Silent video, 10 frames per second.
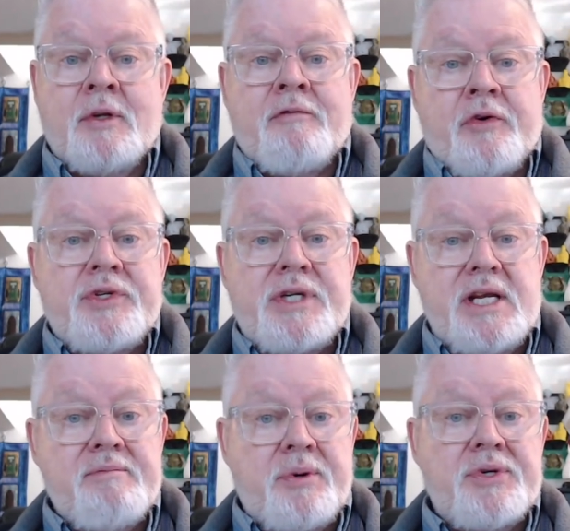First
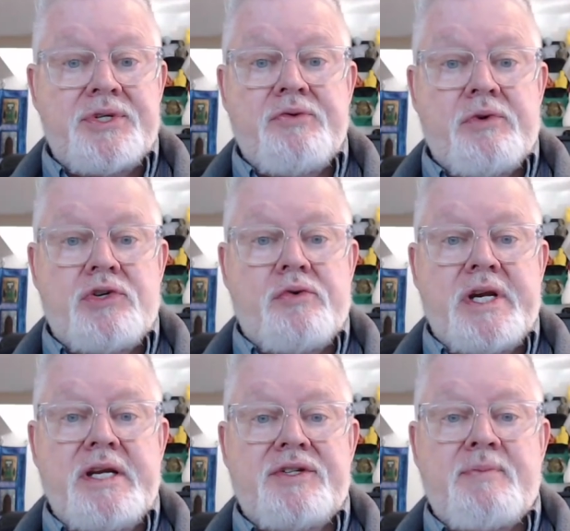in-person
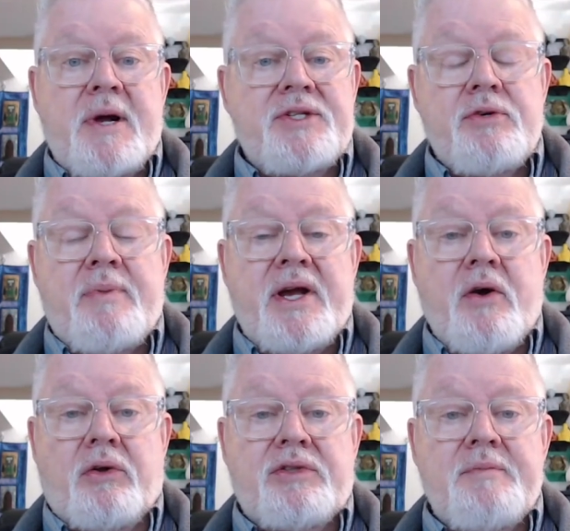retreat sponsored by
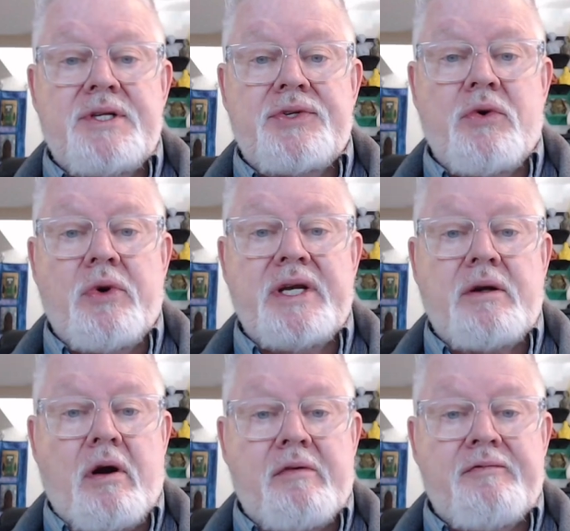Ultimate Sewing,
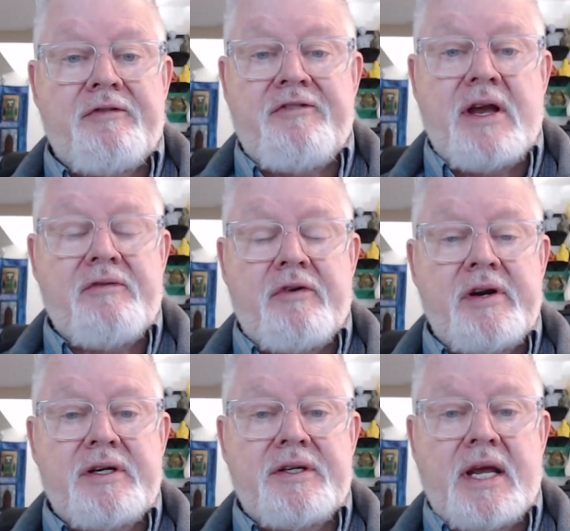our favorite
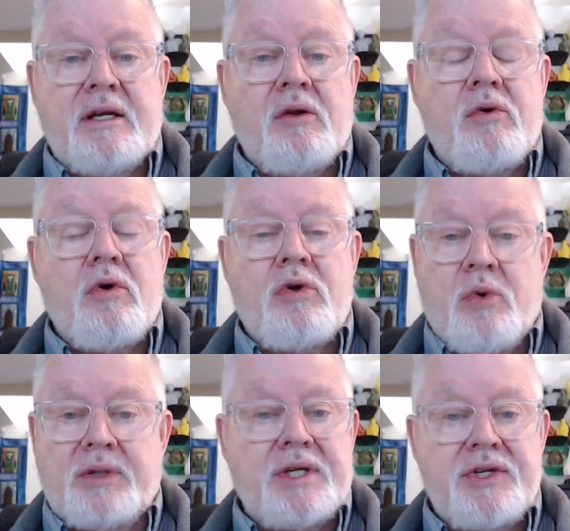and local
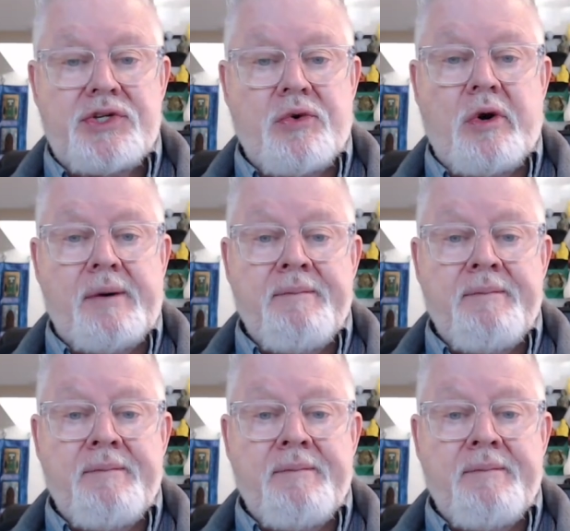quilting store.